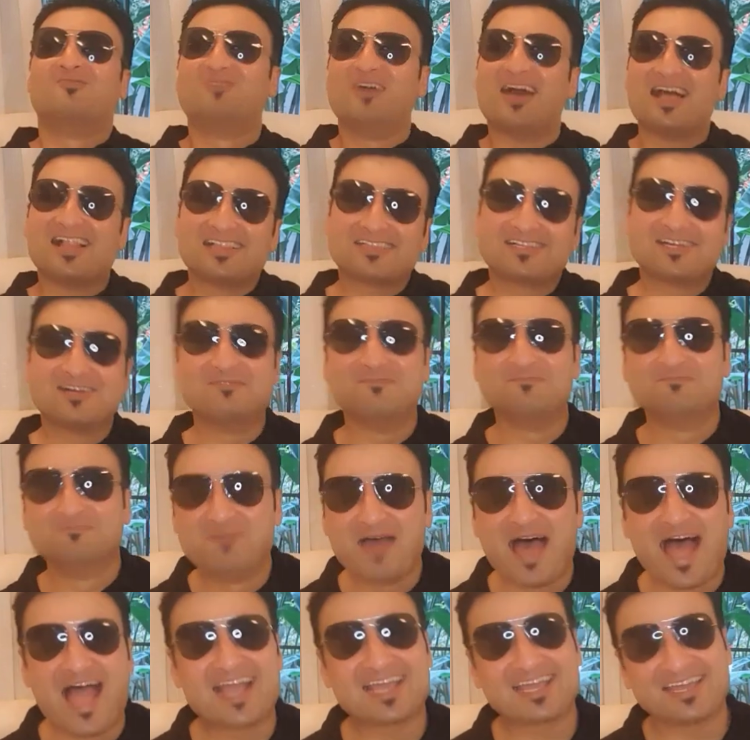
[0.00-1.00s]
Welcome
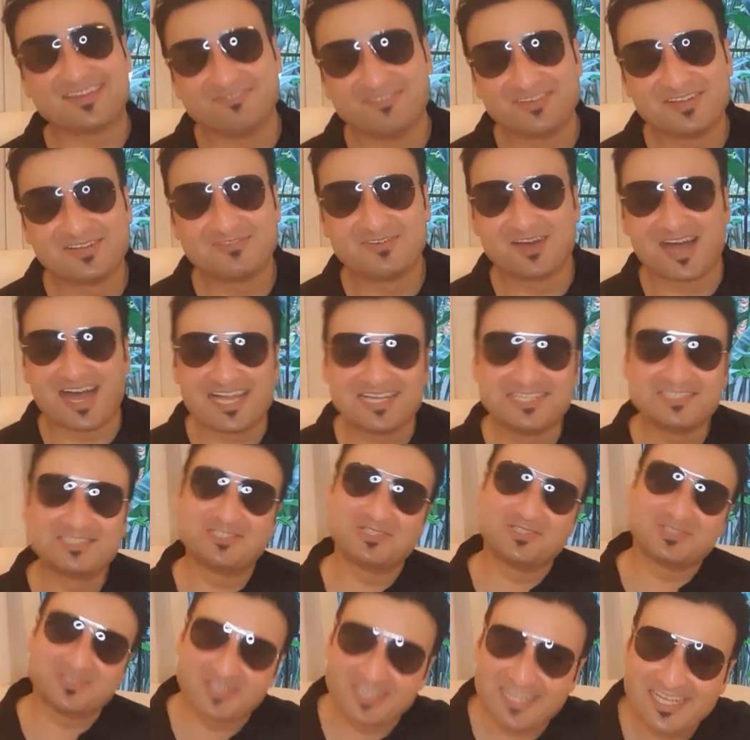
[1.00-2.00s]
back everyone
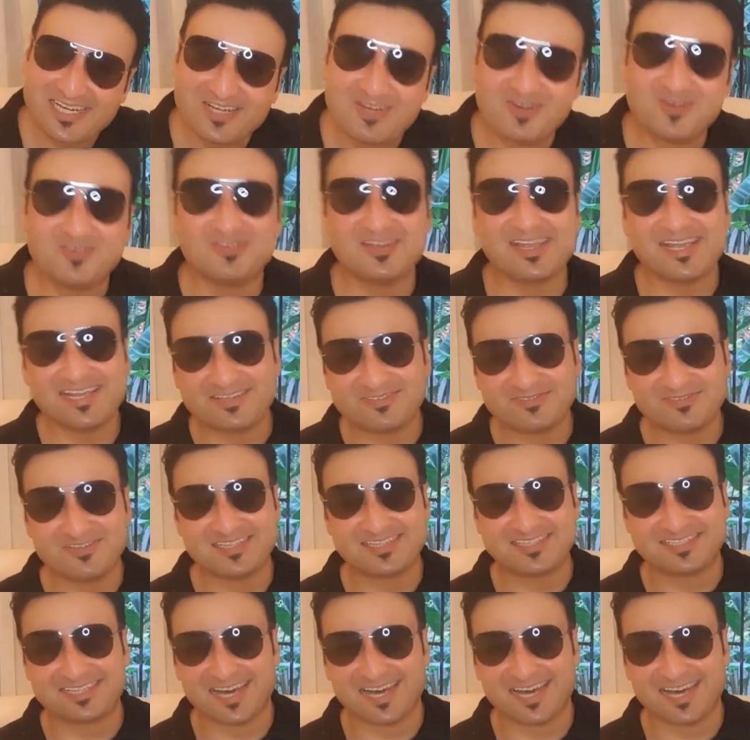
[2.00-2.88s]
to Innovate with